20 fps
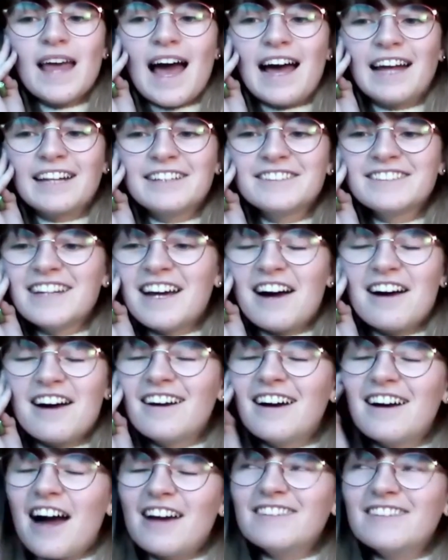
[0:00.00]
And
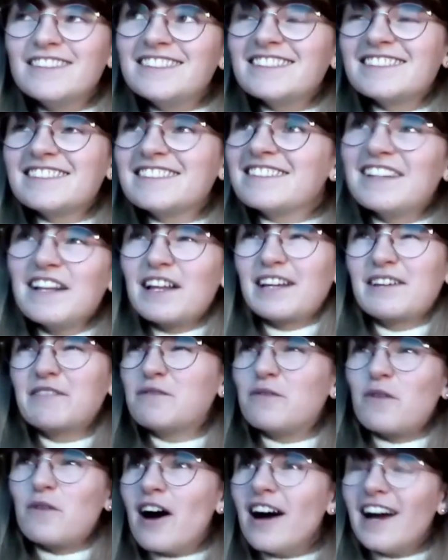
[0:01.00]
I was just,
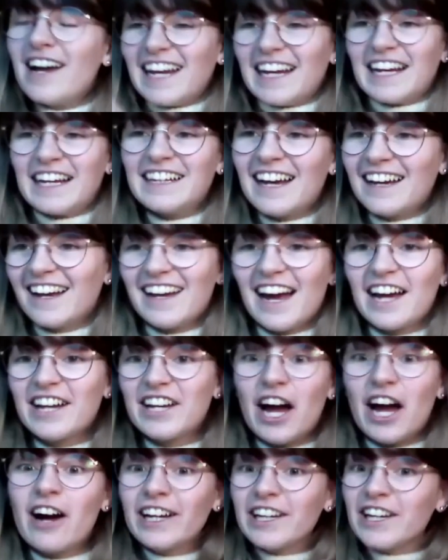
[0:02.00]
why? I,
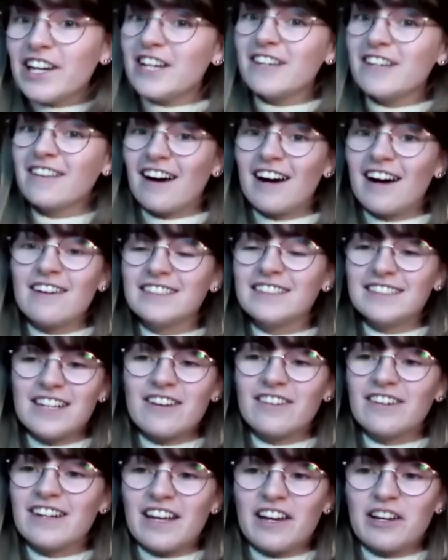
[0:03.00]
I knew that I was
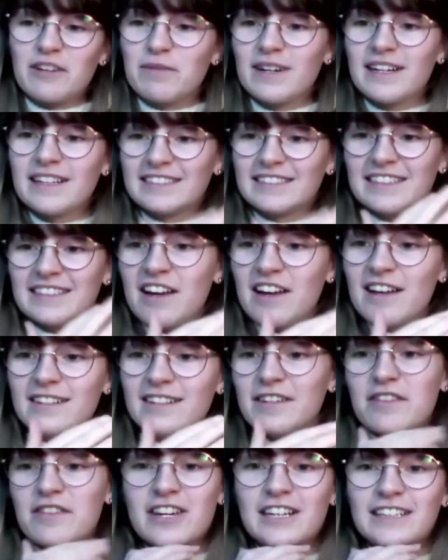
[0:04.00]
the only young person
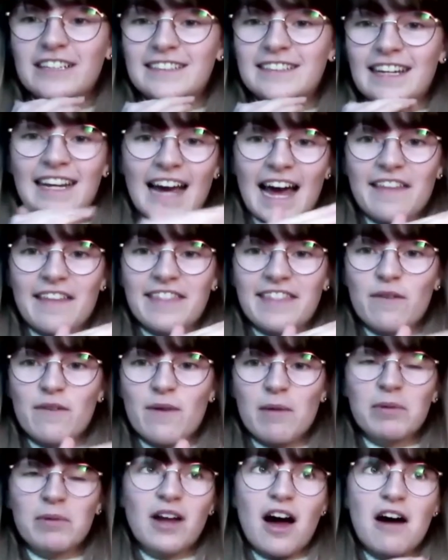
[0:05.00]
under 30 at that
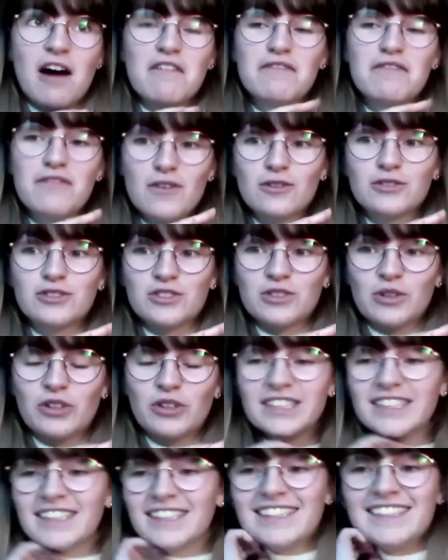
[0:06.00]
webinar, for
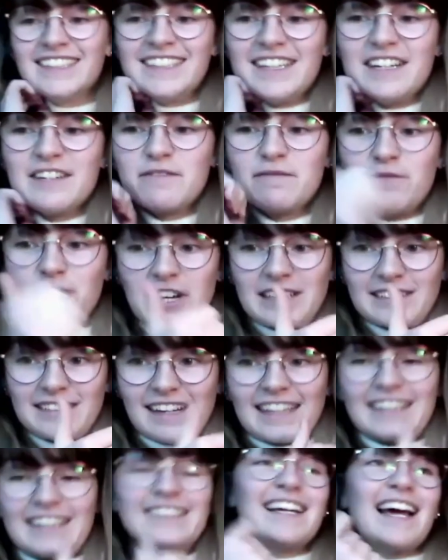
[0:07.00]
sure
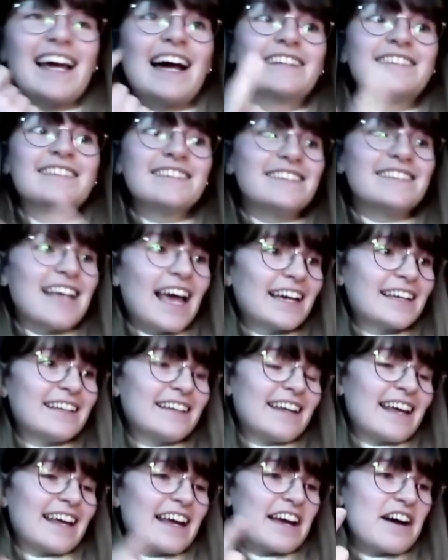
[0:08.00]
firstly. And
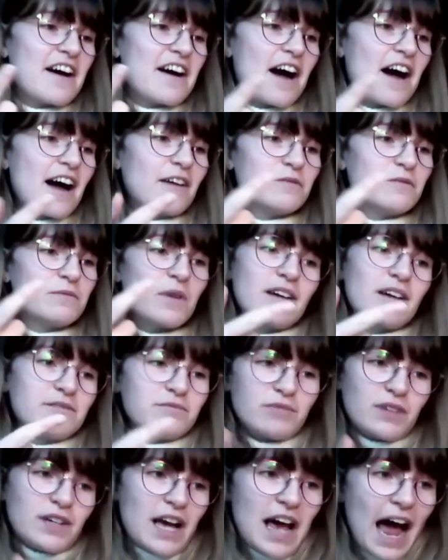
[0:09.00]
secondly,
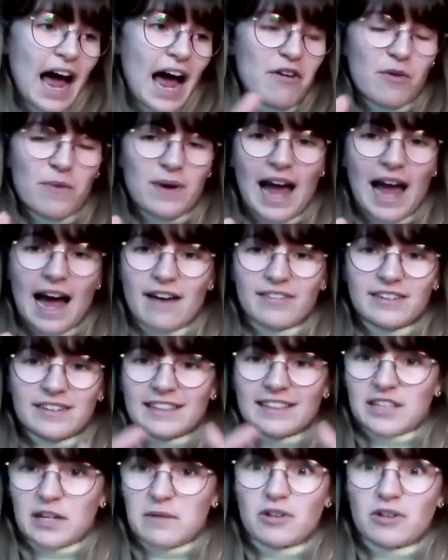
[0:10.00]
how are we having
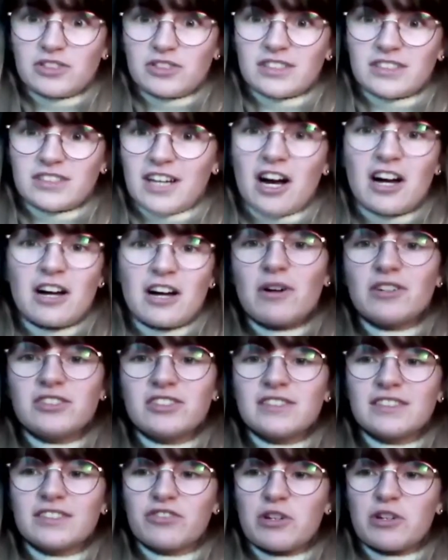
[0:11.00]
this homogenous,
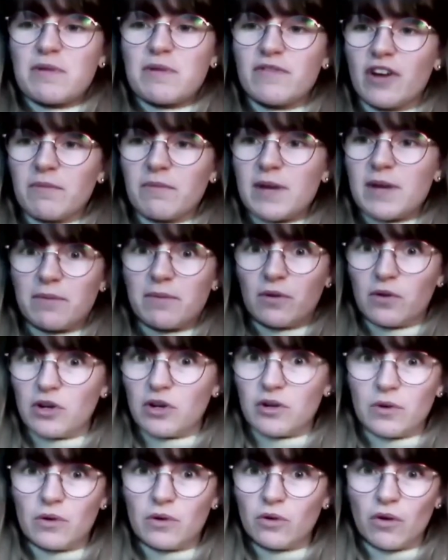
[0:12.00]
homogenous group of young people
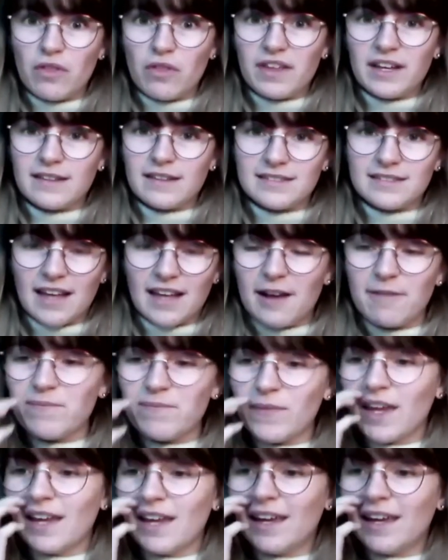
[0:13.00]
who all think the same?